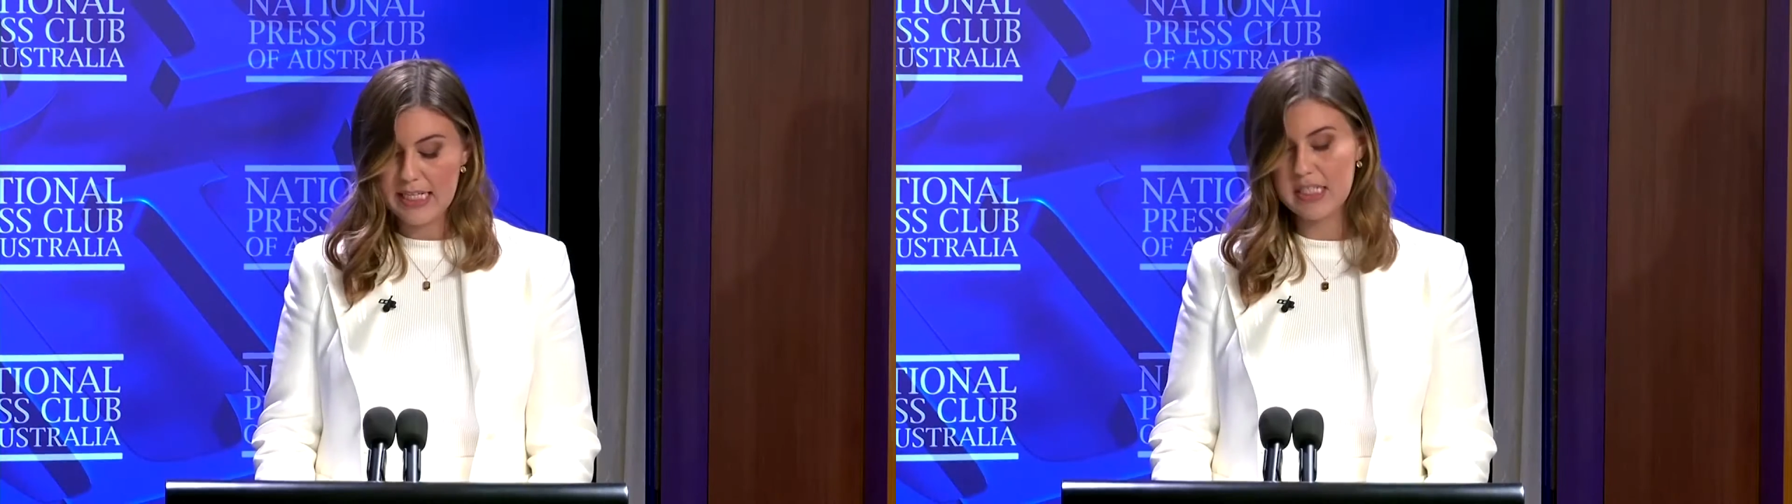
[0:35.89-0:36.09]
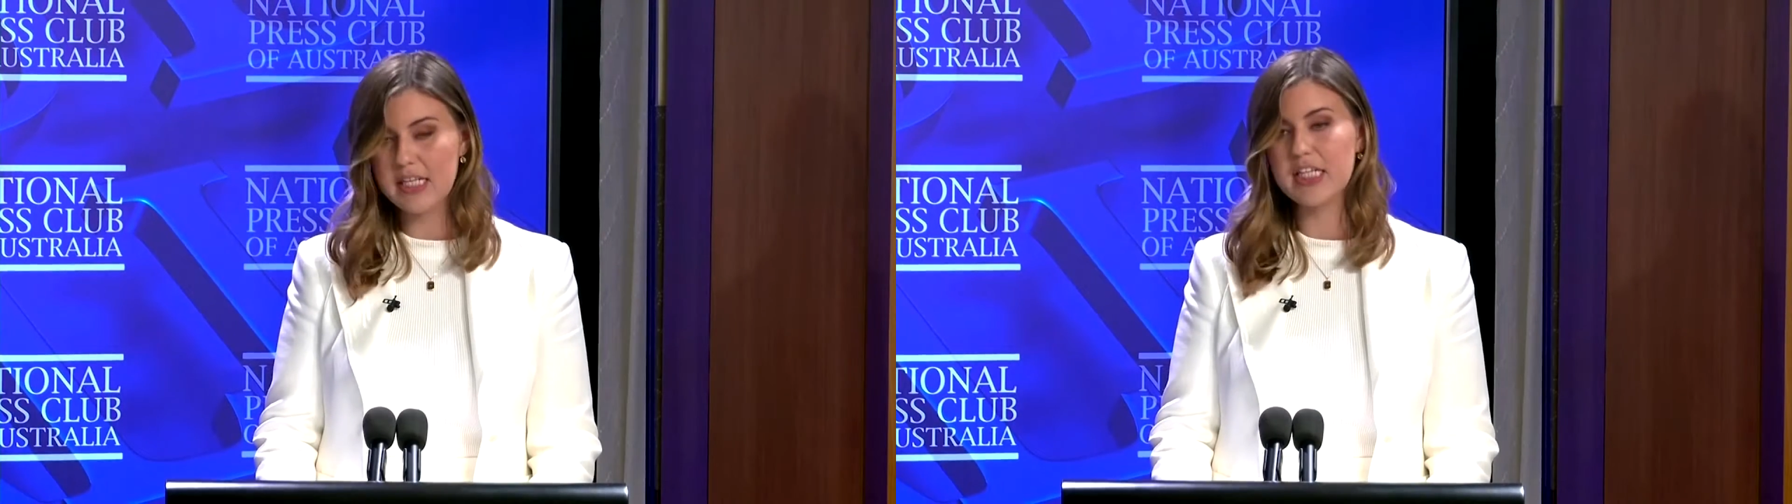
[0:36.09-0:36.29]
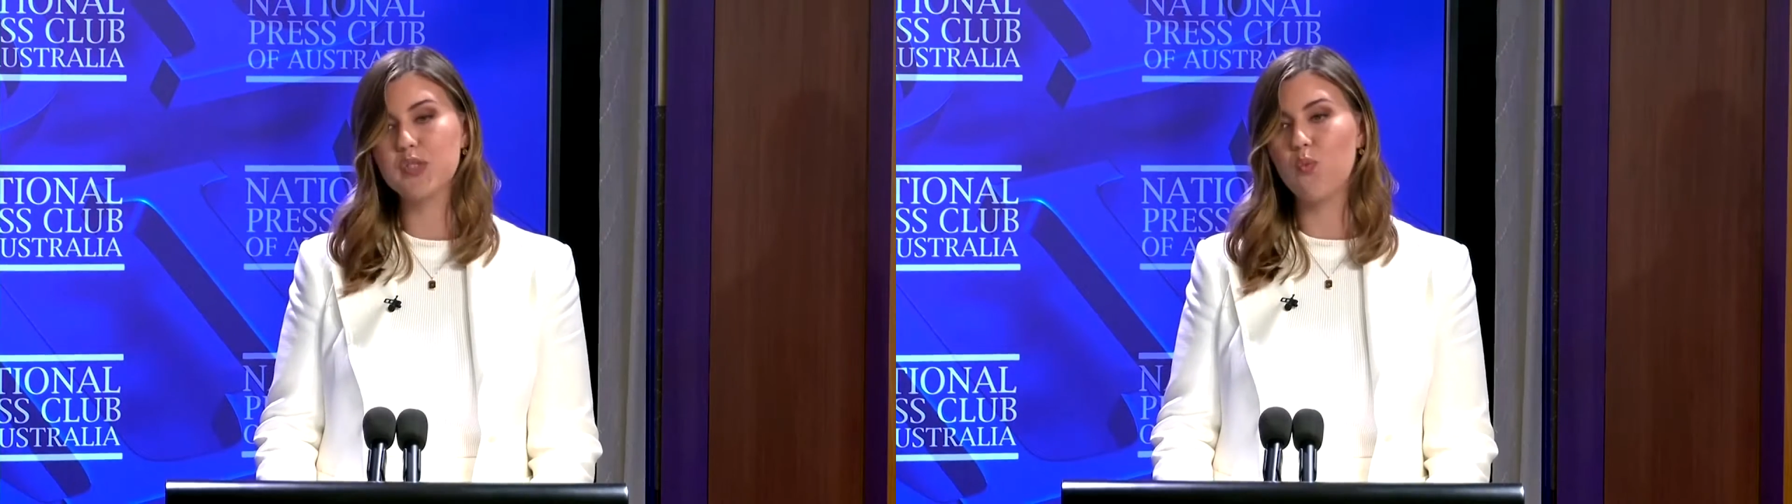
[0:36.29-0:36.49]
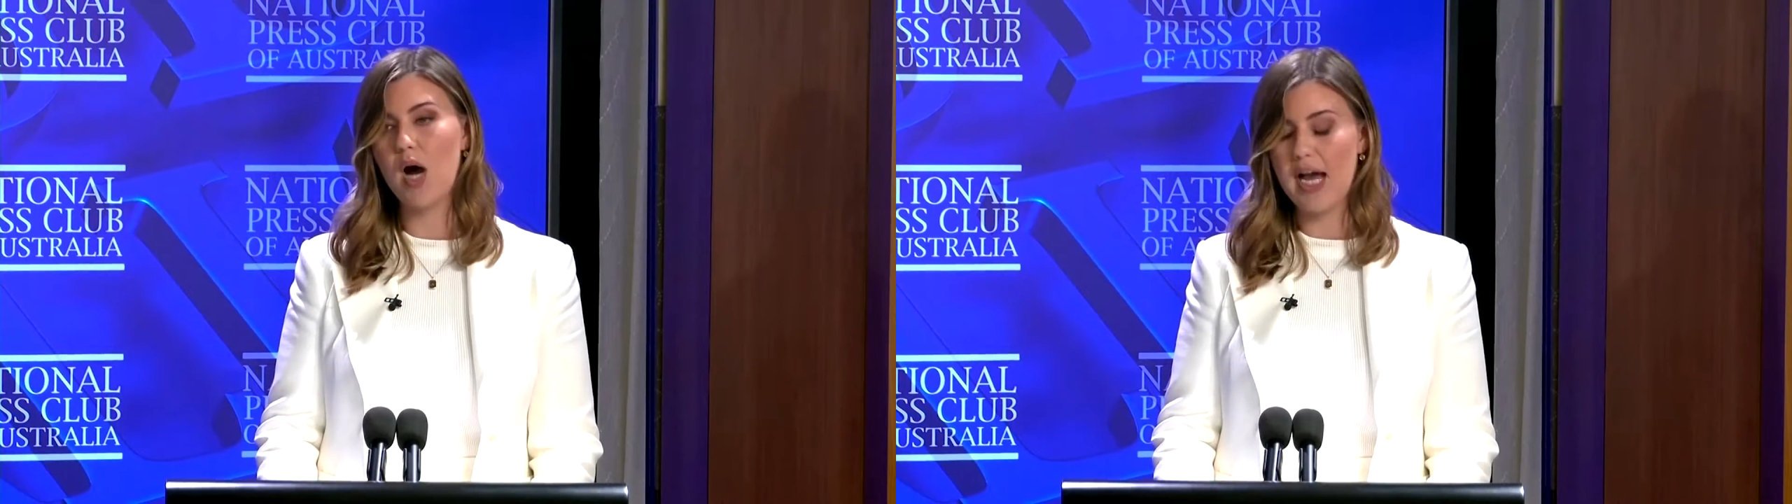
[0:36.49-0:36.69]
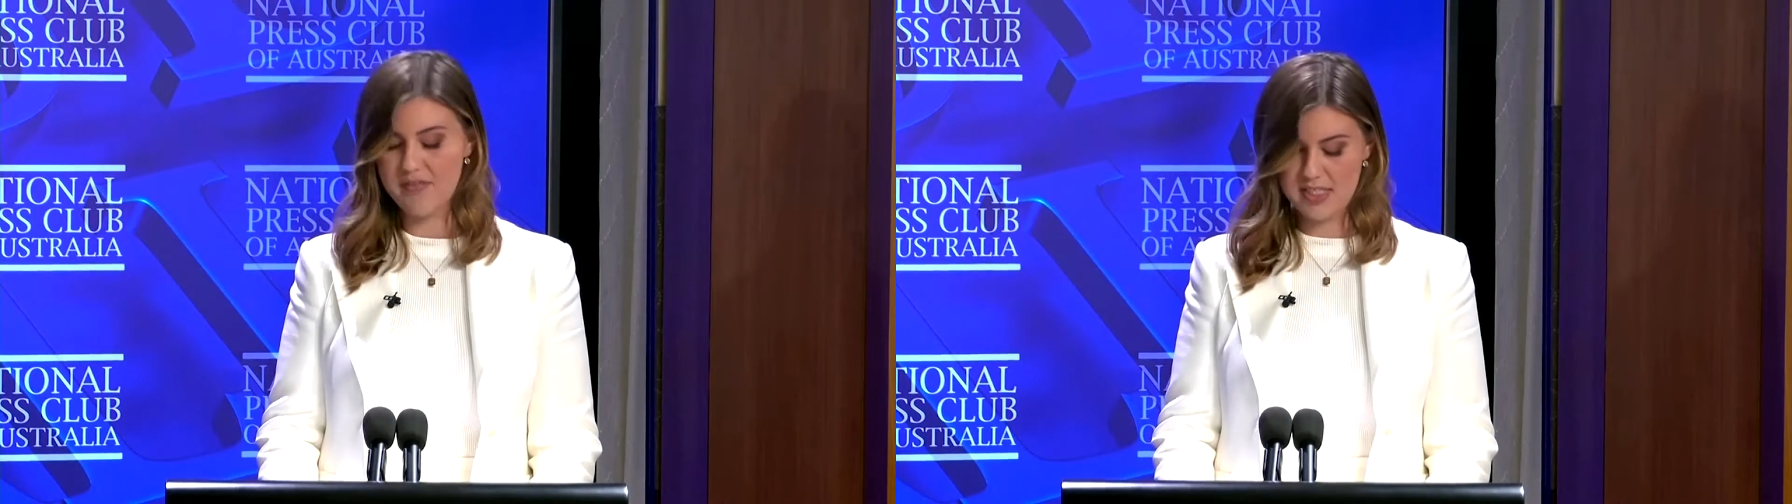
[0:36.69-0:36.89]
needed his
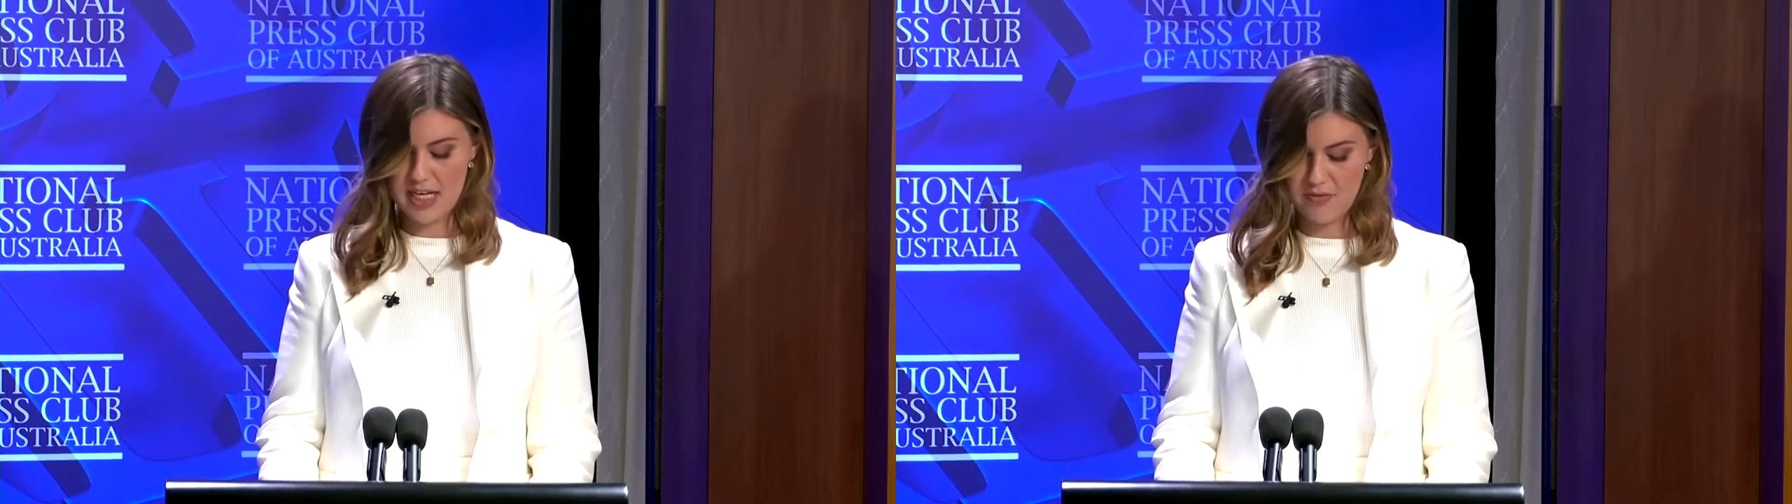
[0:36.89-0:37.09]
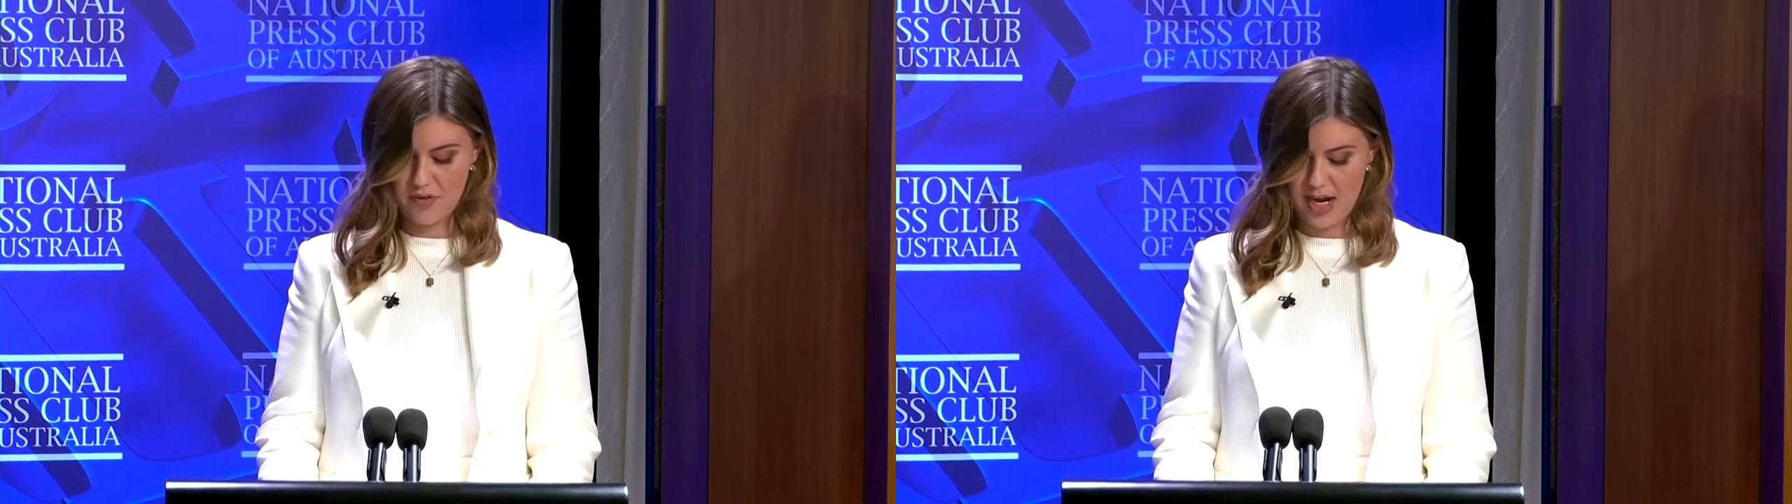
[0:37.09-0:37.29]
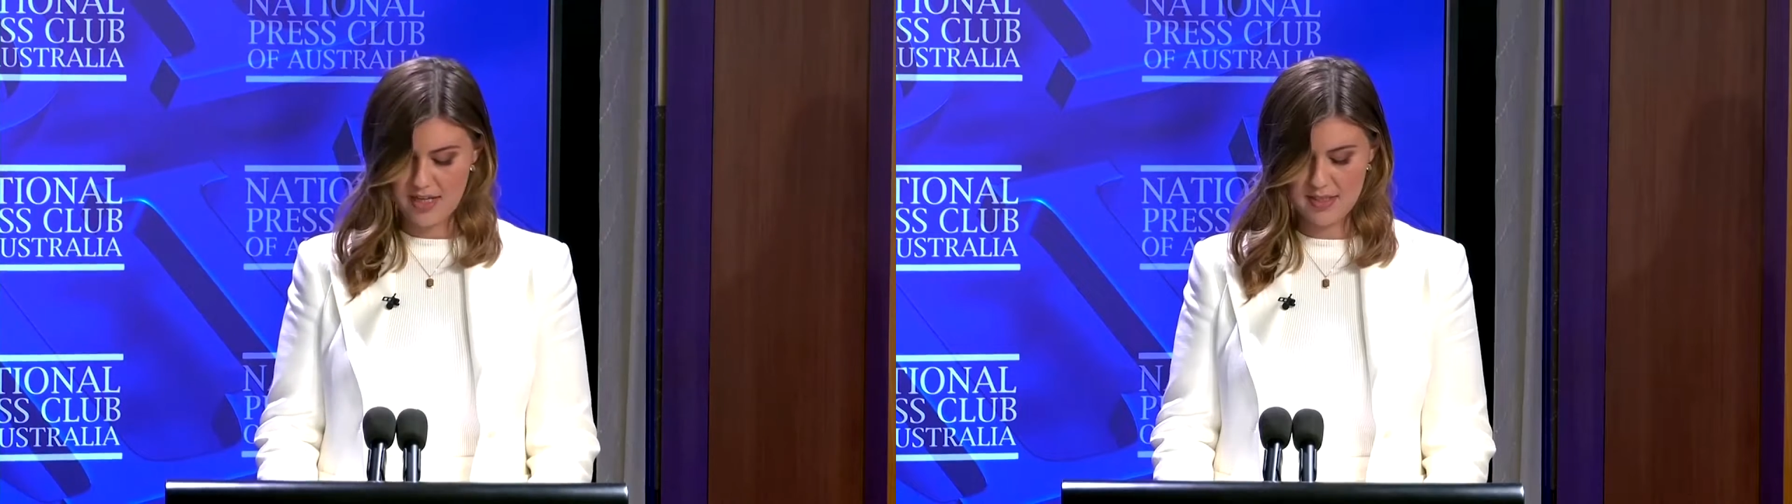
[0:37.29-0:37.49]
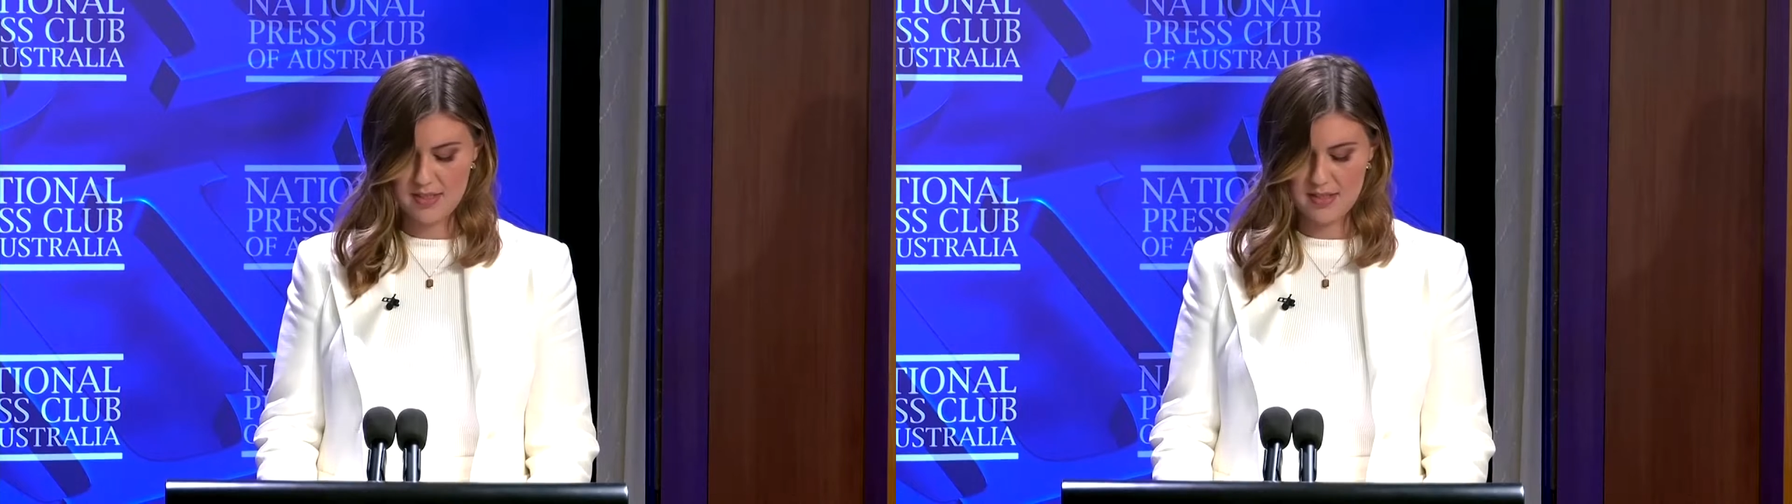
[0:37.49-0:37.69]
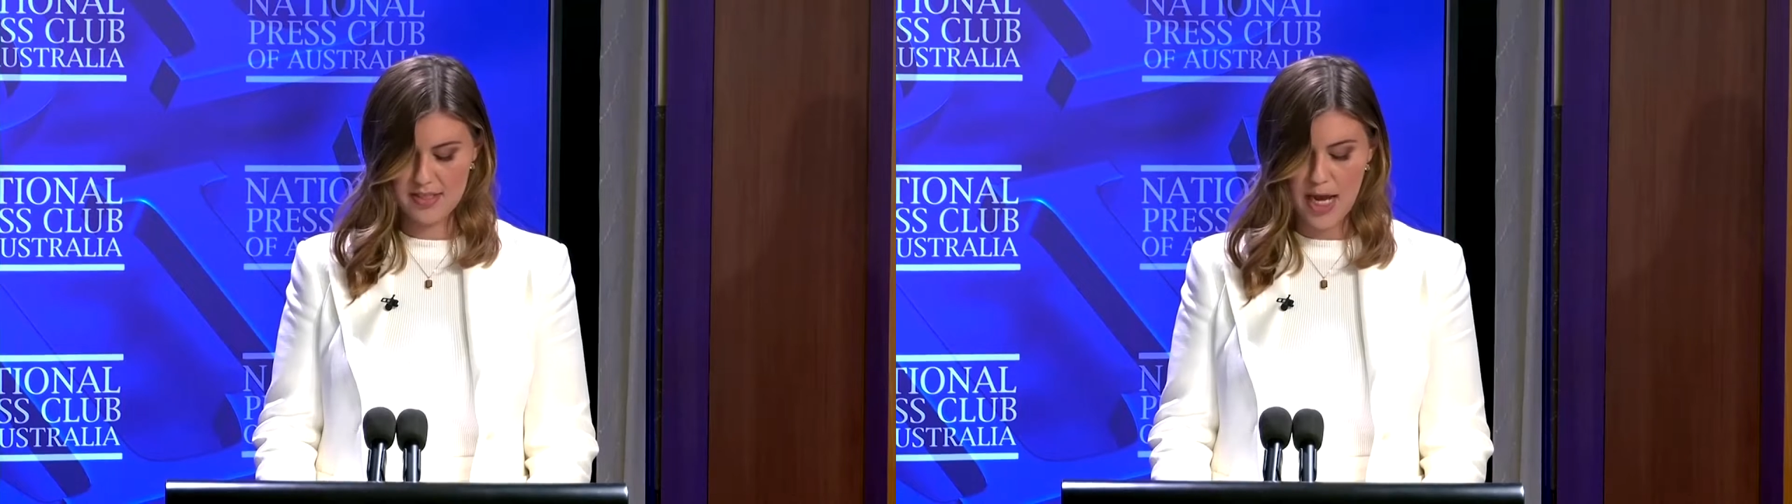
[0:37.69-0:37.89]
wife's advice